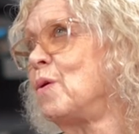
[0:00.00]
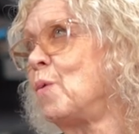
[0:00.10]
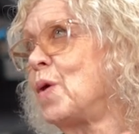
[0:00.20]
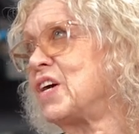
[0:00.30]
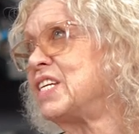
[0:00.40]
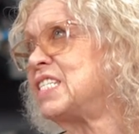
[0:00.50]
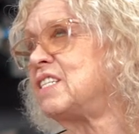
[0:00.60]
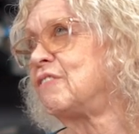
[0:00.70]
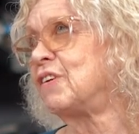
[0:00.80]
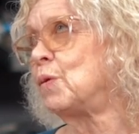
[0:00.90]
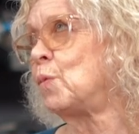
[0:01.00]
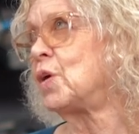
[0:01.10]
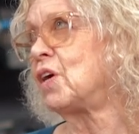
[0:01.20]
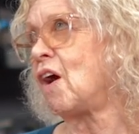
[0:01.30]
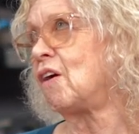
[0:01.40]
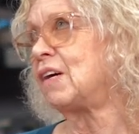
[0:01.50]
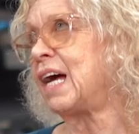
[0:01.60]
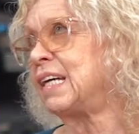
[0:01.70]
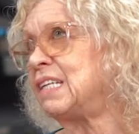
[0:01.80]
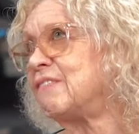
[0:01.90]
where it's different we're all
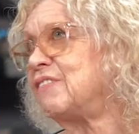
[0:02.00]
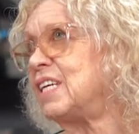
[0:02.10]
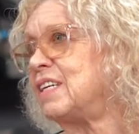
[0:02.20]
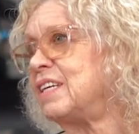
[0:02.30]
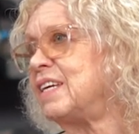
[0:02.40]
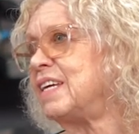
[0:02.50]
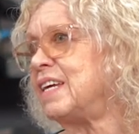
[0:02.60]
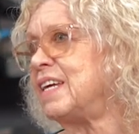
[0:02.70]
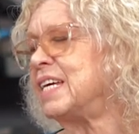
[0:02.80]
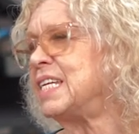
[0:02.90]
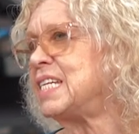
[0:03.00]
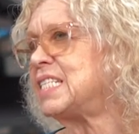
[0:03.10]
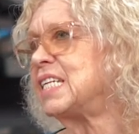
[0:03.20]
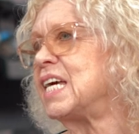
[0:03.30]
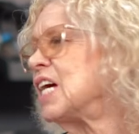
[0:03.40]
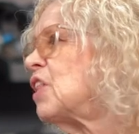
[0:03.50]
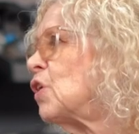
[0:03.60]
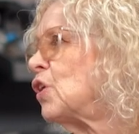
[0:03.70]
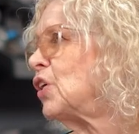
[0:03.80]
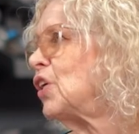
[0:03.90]
kind of in it
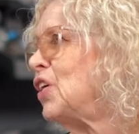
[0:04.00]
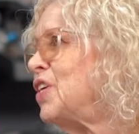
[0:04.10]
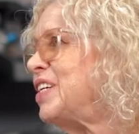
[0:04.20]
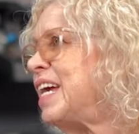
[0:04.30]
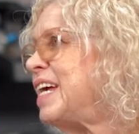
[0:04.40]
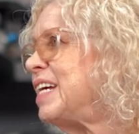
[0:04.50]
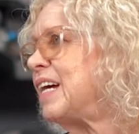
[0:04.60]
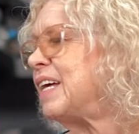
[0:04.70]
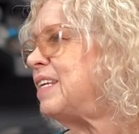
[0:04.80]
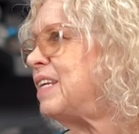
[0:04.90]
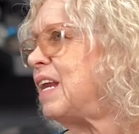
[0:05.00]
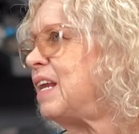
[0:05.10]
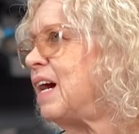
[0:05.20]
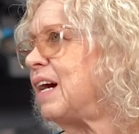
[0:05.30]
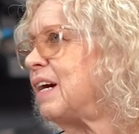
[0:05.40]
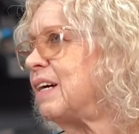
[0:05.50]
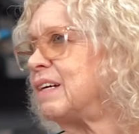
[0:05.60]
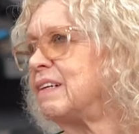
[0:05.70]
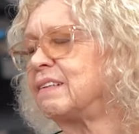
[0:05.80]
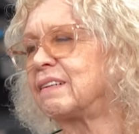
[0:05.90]
together and
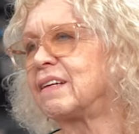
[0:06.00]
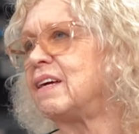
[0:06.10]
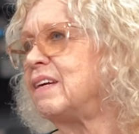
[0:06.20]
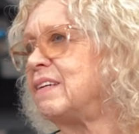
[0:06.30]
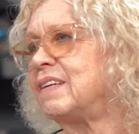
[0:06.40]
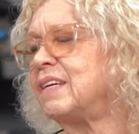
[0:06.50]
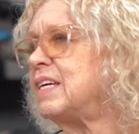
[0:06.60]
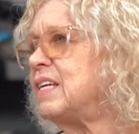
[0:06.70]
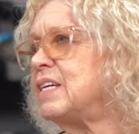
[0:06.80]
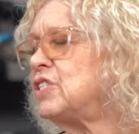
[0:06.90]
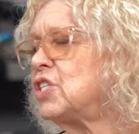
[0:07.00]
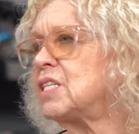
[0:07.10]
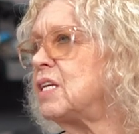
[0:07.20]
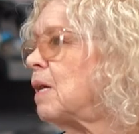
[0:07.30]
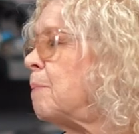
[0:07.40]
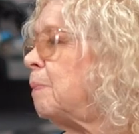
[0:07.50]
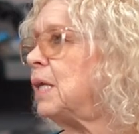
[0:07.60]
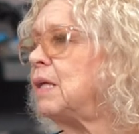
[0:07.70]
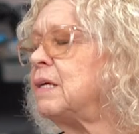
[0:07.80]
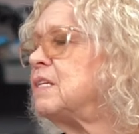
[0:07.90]
uh, it, it's just a
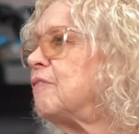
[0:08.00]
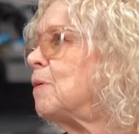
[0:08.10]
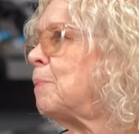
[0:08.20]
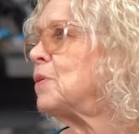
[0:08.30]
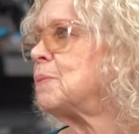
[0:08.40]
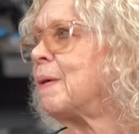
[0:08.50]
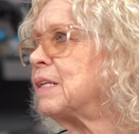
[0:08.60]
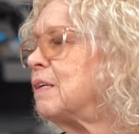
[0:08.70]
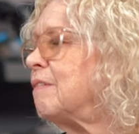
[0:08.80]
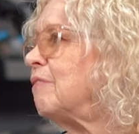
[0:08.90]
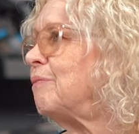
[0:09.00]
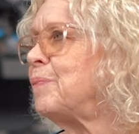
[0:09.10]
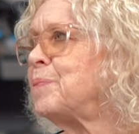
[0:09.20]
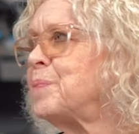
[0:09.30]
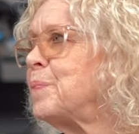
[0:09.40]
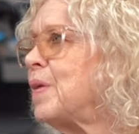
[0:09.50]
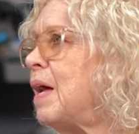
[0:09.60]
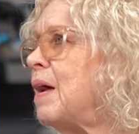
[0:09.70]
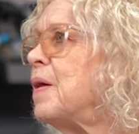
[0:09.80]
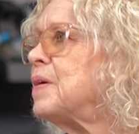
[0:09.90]
completely different perspective.
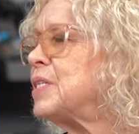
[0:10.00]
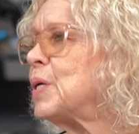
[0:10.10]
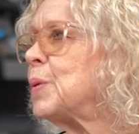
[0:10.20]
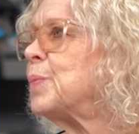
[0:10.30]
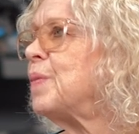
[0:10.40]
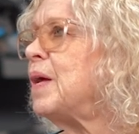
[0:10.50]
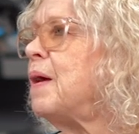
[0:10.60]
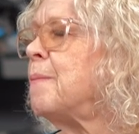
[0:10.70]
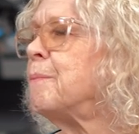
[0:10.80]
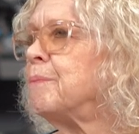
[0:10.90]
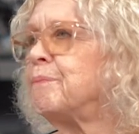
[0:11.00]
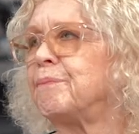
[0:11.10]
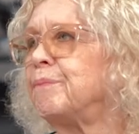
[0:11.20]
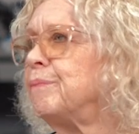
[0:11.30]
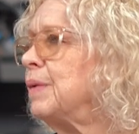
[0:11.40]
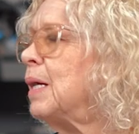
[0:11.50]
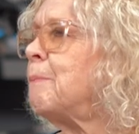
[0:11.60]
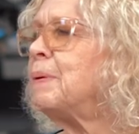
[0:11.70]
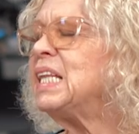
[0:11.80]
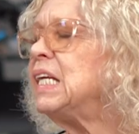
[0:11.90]
Yeah. So
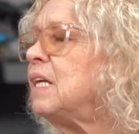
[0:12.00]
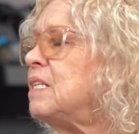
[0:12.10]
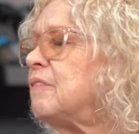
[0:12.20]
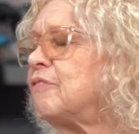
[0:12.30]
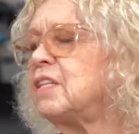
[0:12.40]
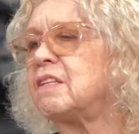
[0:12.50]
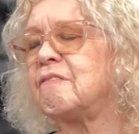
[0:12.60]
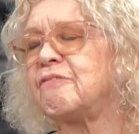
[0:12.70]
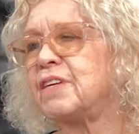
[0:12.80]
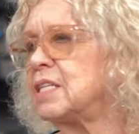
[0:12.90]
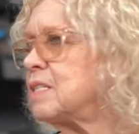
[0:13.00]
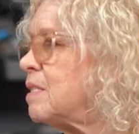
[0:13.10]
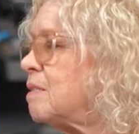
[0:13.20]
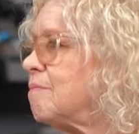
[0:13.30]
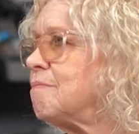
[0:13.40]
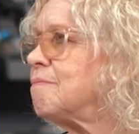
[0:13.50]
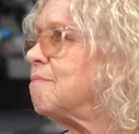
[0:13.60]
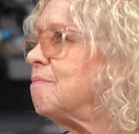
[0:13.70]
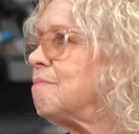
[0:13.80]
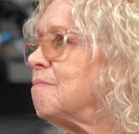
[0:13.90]
completely different than fitness.
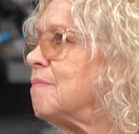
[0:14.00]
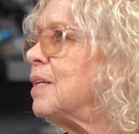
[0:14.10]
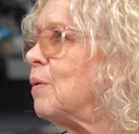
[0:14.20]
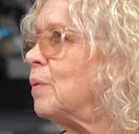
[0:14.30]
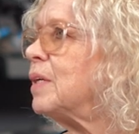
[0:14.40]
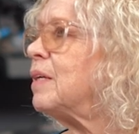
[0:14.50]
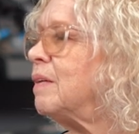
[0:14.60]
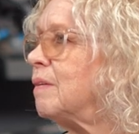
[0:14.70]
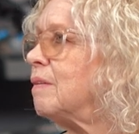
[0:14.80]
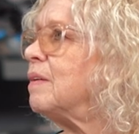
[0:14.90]
Yeah. Really.